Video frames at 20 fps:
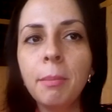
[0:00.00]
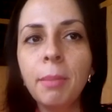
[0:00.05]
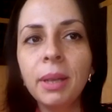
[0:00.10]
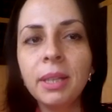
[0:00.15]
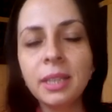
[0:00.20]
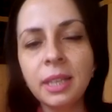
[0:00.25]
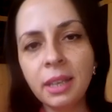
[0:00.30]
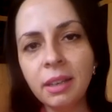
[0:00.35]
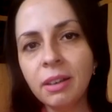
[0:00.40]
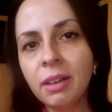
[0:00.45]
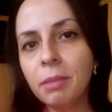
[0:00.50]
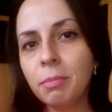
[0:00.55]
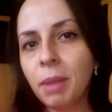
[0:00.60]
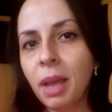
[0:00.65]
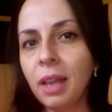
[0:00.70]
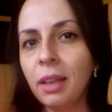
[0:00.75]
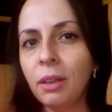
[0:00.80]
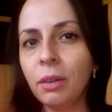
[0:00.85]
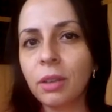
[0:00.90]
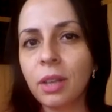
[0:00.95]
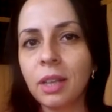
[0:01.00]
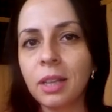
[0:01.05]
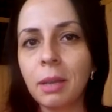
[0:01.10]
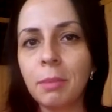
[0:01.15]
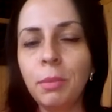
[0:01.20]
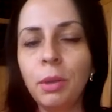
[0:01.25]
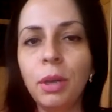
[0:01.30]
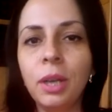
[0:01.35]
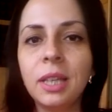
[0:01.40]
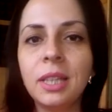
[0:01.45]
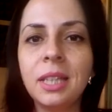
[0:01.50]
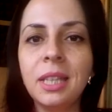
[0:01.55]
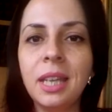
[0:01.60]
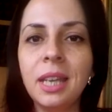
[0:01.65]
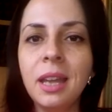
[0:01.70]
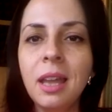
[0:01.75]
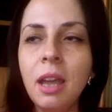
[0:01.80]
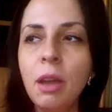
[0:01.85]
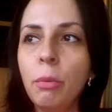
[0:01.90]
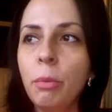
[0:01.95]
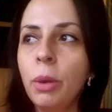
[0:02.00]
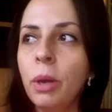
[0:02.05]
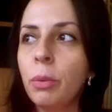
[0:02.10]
But here in my local community,